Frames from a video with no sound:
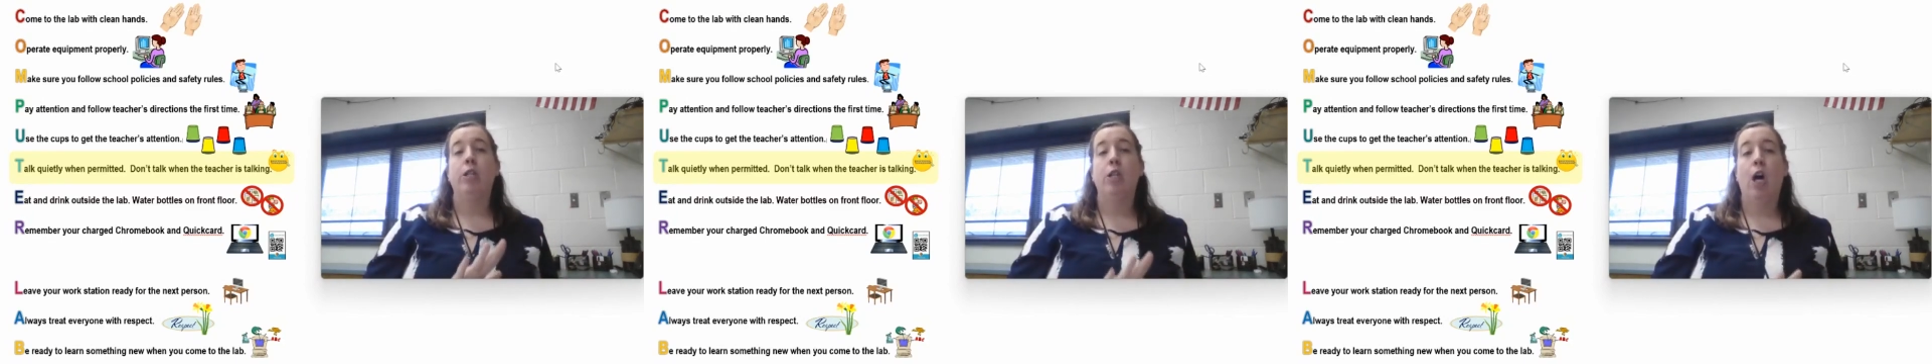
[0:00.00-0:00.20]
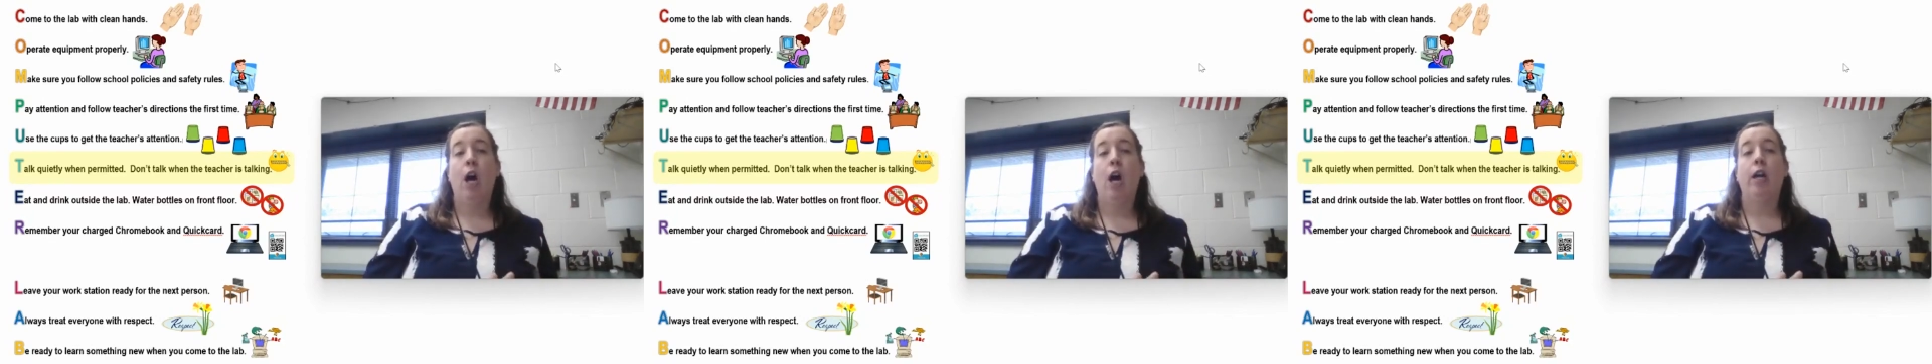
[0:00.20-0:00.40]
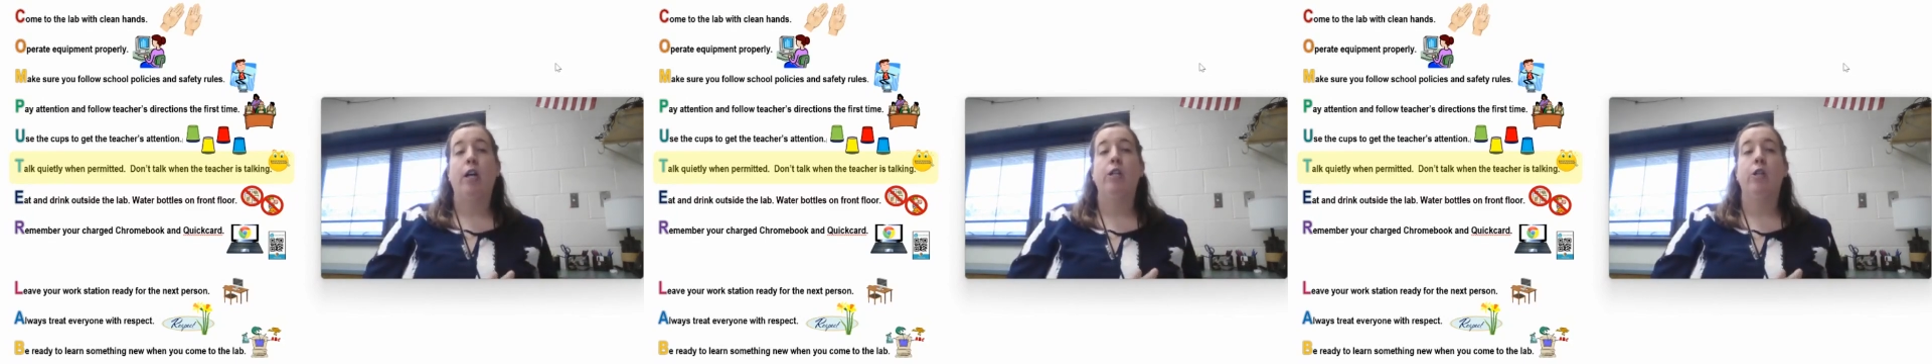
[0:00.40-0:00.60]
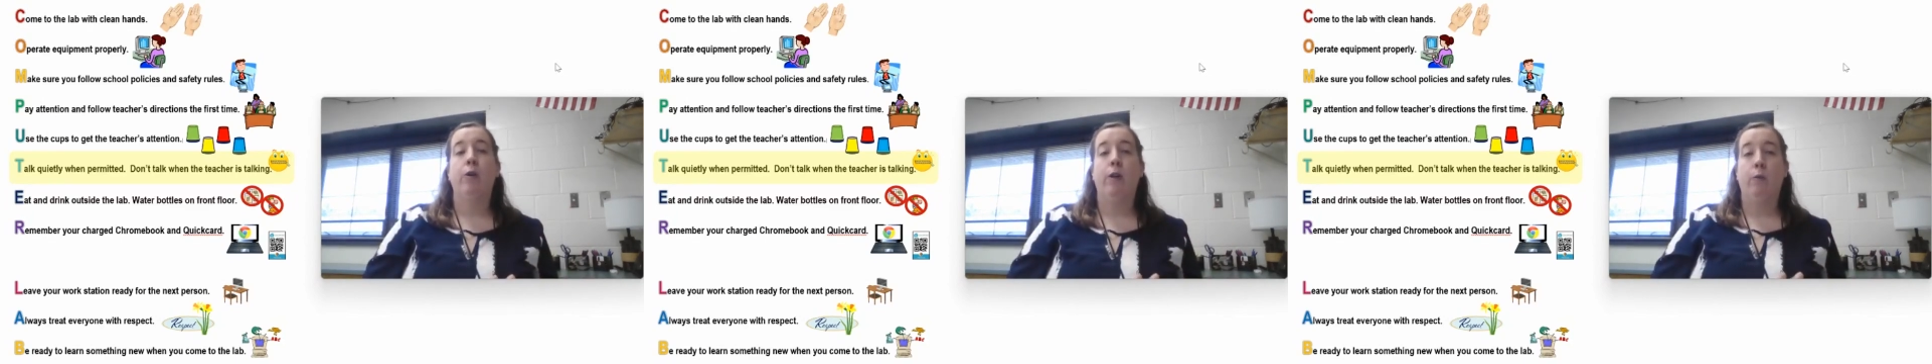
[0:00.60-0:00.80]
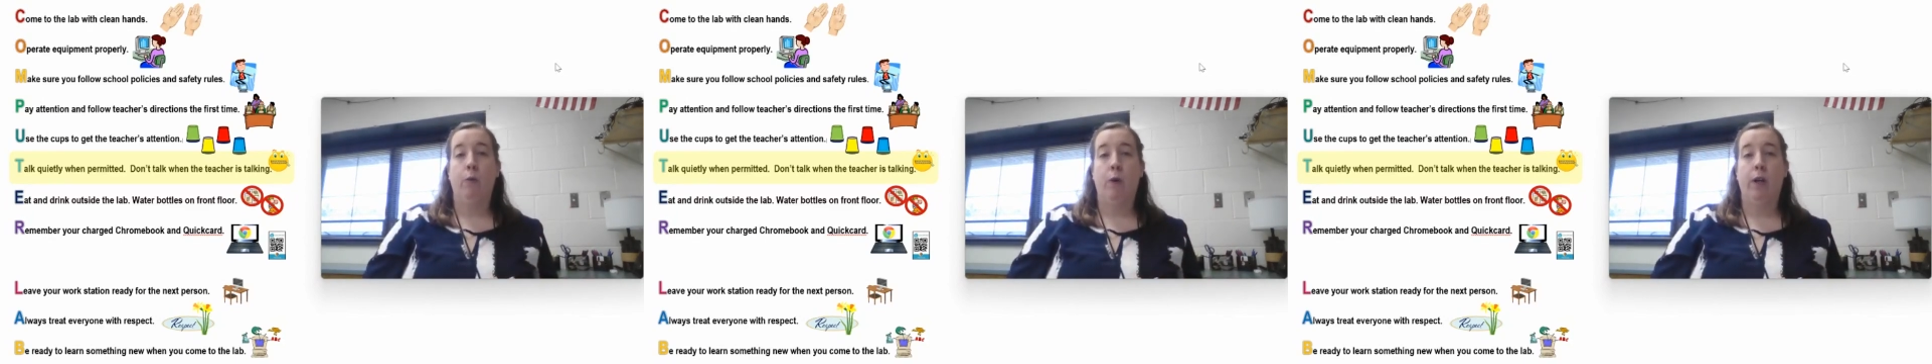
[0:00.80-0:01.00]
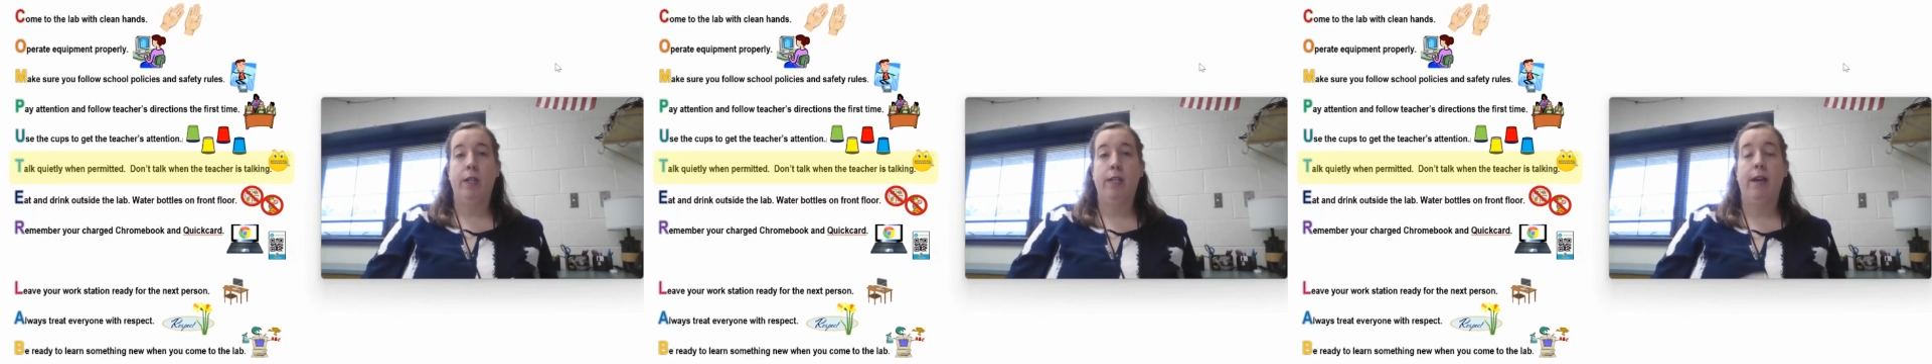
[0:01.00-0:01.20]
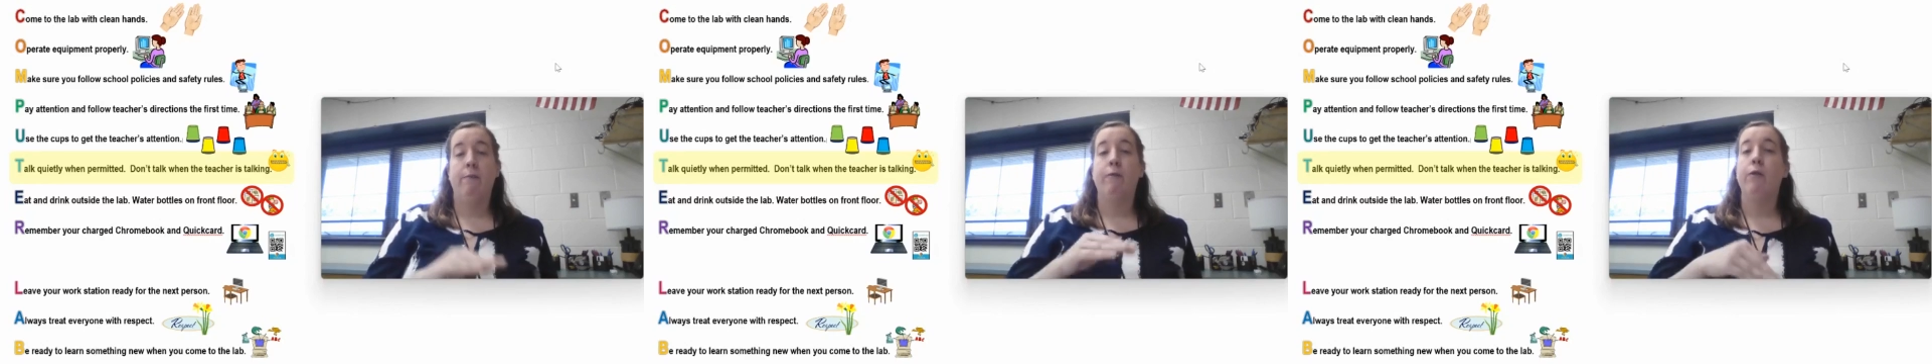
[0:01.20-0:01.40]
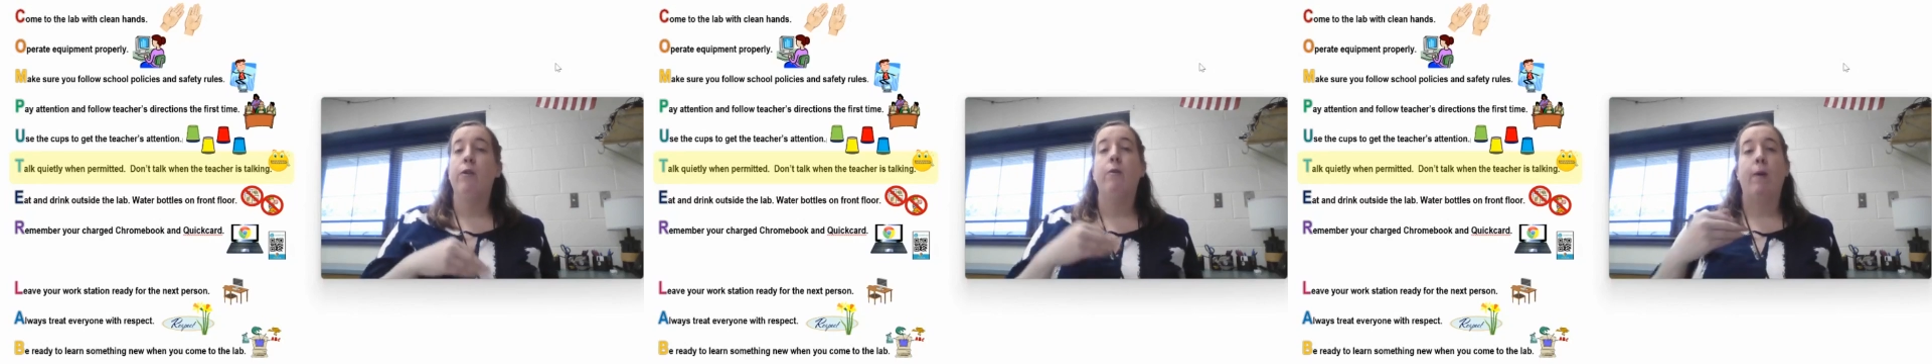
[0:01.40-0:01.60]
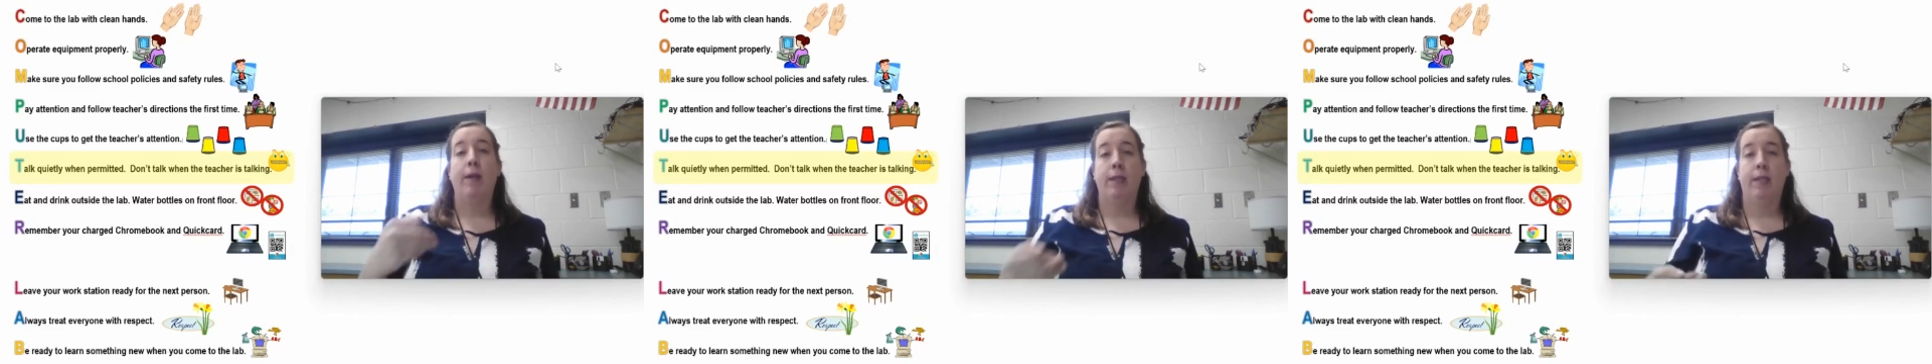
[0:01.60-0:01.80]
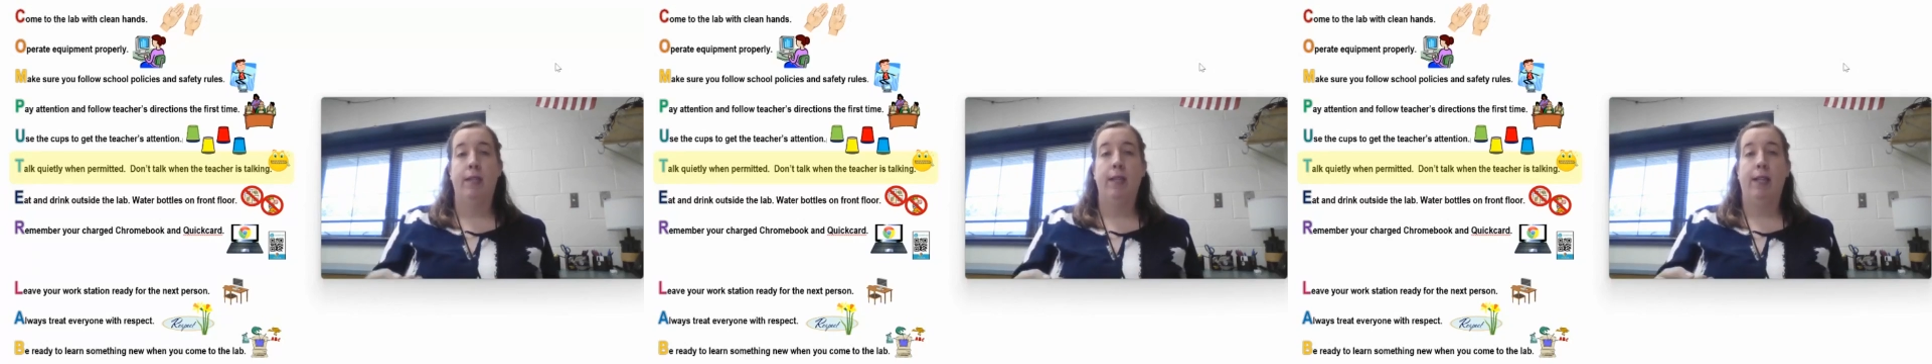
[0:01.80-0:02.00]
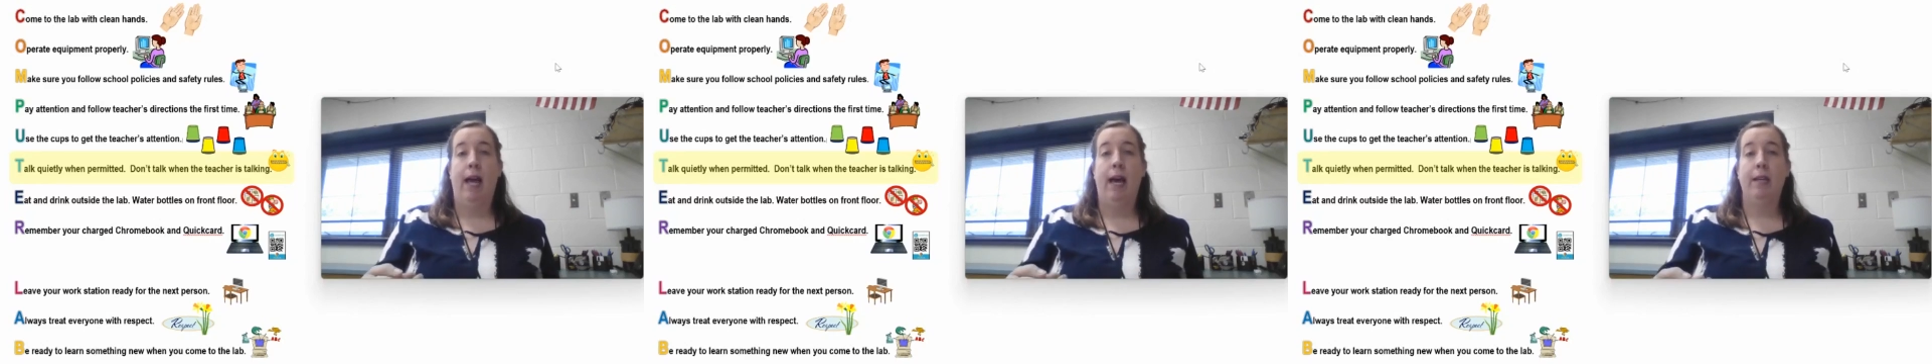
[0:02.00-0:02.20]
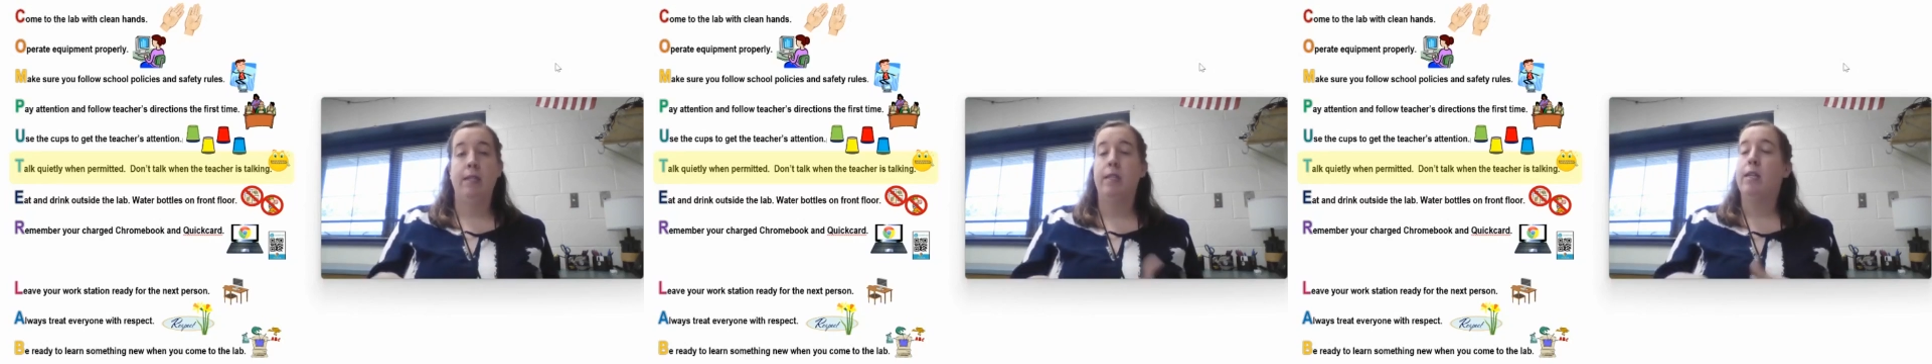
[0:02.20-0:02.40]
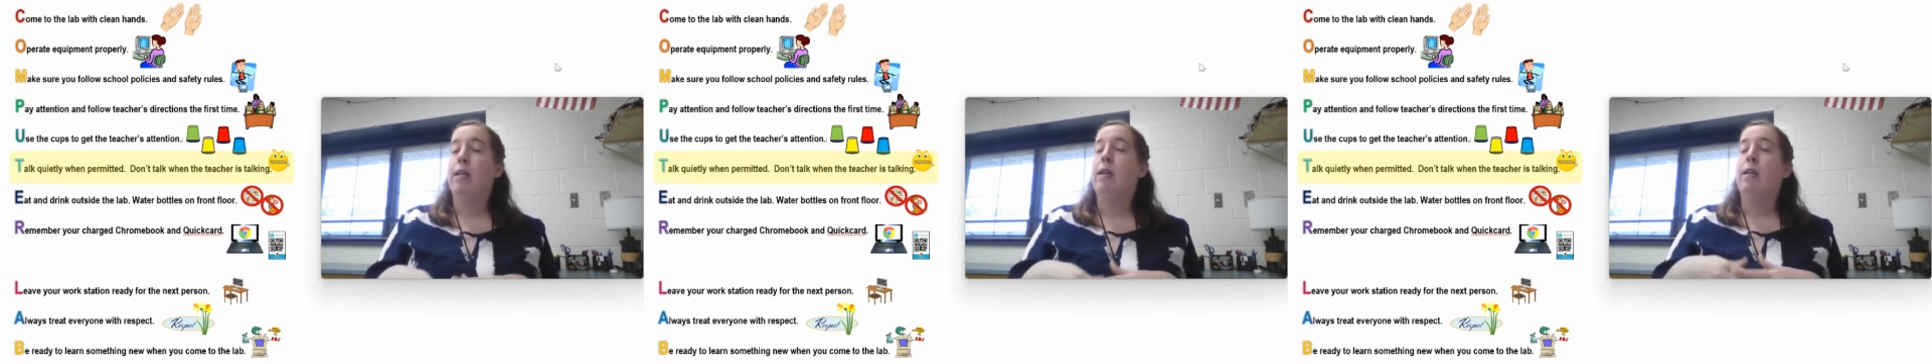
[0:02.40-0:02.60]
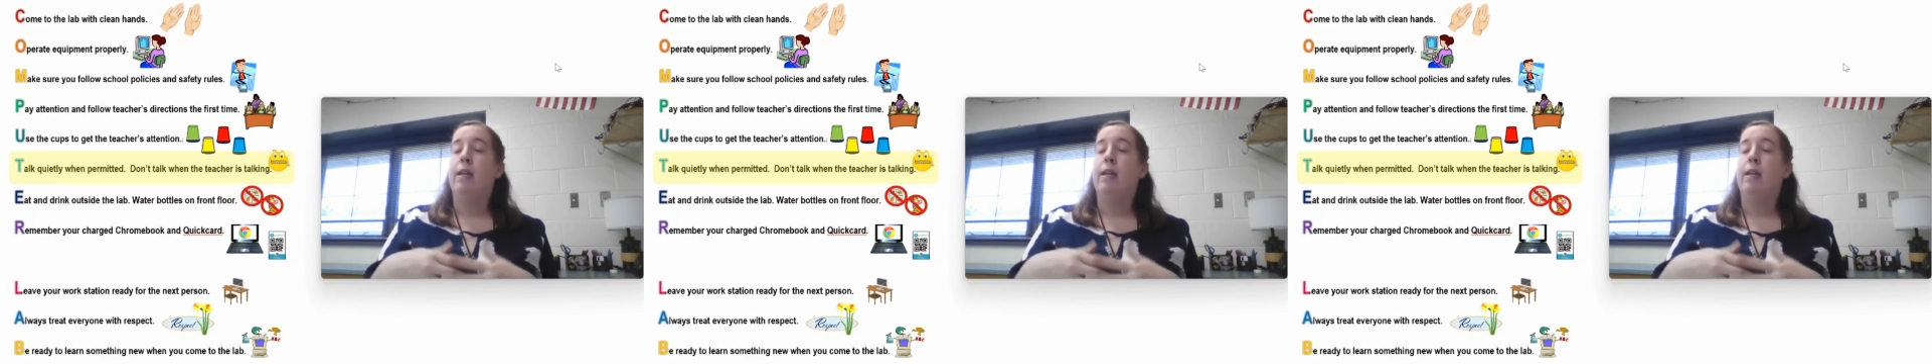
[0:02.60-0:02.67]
talk during work time for the rest of the class.